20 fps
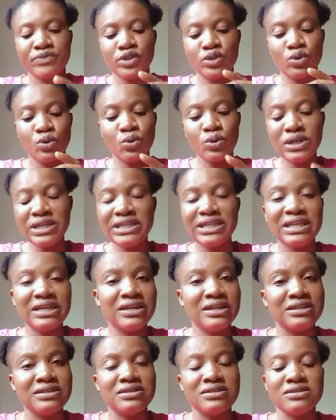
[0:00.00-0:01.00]
The only
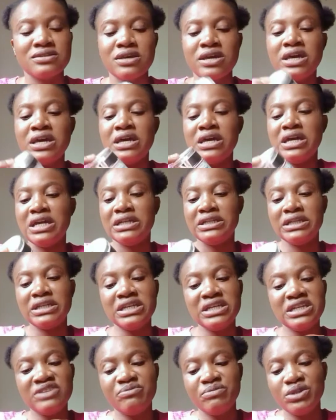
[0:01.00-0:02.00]
thing is, it
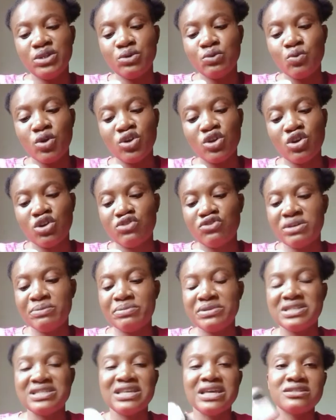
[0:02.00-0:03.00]
didn't give me the
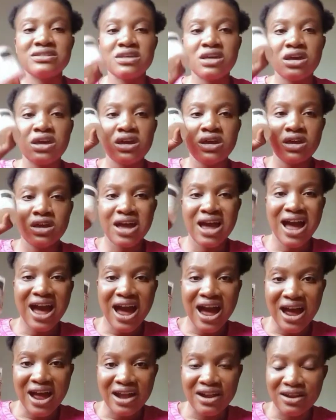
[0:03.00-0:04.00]
100%
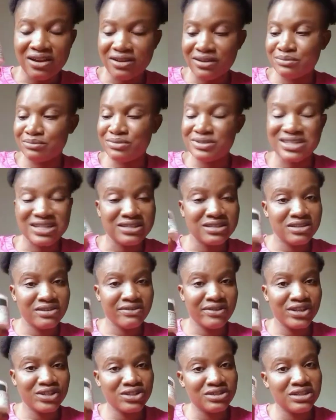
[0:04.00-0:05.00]
uh, um,
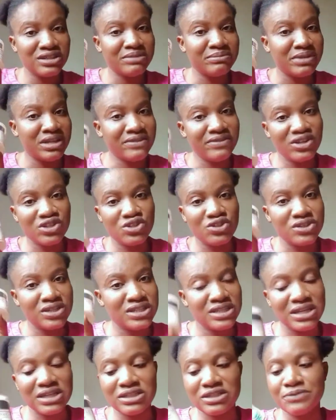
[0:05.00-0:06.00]
satisfaction that the manufacturer
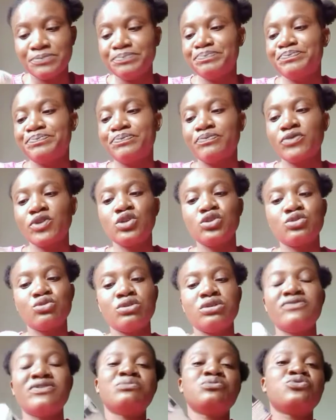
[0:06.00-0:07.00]
said. So
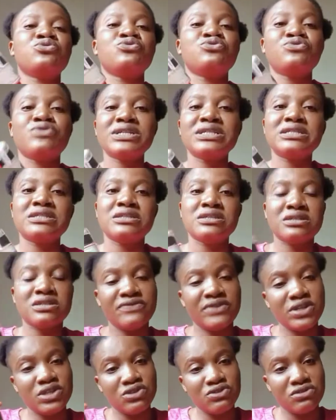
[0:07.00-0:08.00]
if I'm to rate this
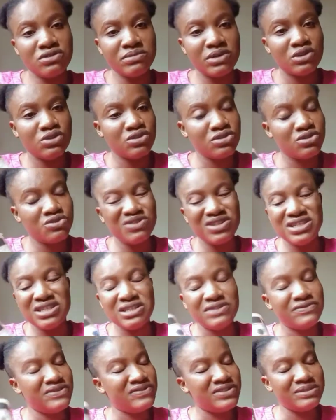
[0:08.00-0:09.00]
face cream, I'll just rate
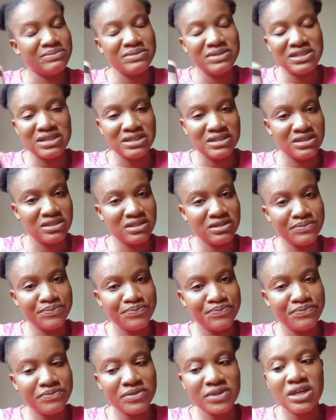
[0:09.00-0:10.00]
it 50%
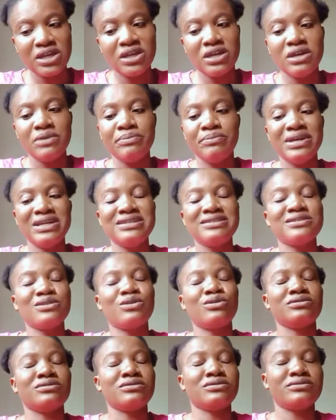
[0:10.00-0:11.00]
based
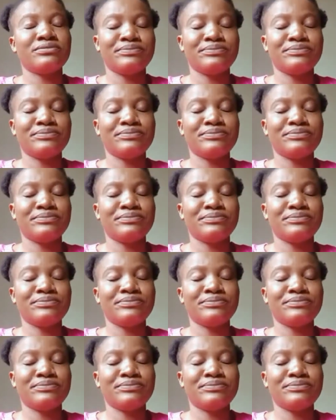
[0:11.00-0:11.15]
on